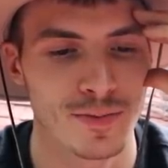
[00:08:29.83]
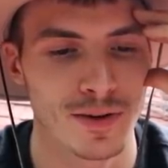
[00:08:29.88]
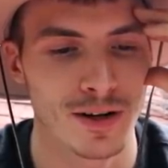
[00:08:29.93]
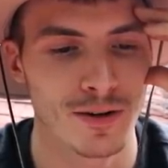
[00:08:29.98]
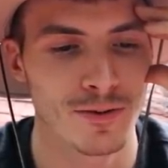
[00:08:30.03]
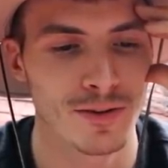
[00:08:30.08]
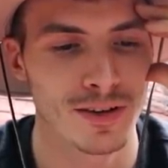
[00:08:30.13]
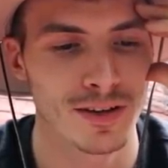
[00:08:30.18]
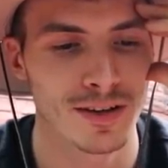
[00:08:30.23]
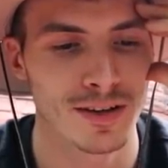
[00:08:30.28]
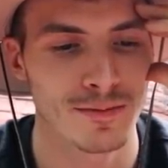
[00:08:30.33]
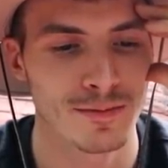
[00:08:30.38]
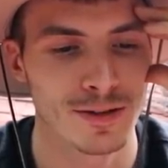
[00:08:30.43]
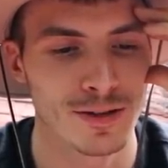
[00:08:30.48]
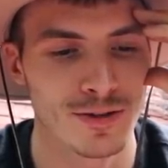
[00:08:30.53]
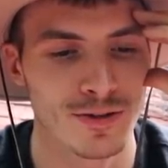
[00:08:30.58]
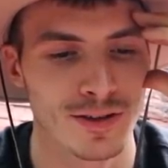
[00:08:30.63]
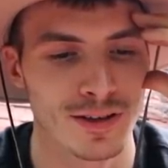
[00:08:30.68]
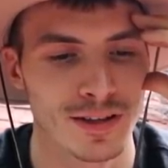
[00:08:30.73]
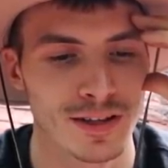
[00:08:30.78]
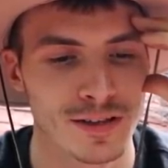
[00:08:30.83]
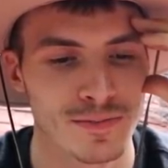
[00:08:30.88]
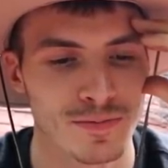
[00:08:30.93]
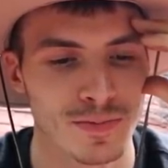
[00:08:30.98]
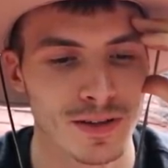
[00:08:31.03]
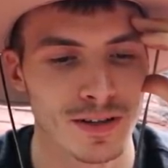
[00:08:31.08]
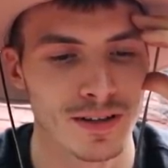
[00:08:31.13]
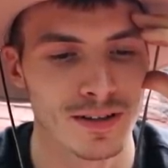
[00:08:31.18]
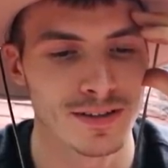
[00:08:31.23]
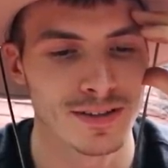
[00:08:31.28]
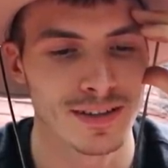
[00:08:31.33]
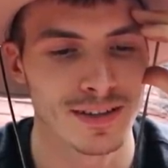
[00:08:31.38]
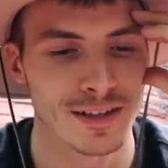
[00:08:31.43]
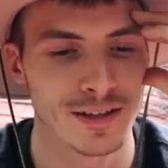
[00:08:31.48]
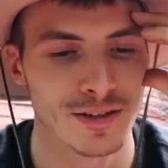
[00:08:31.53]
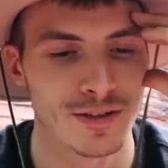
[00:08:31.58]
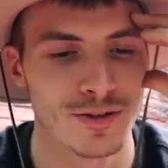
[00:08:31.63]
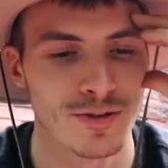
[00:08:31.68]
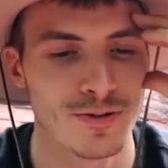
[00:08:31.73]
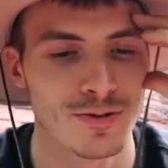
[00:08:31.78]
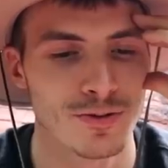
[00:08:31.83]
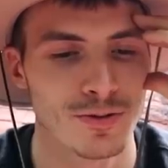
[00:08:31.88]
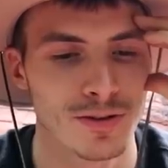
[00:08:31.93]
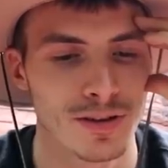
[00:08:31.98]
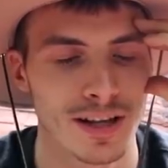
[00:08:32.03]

but I really am enjoying these builds and the new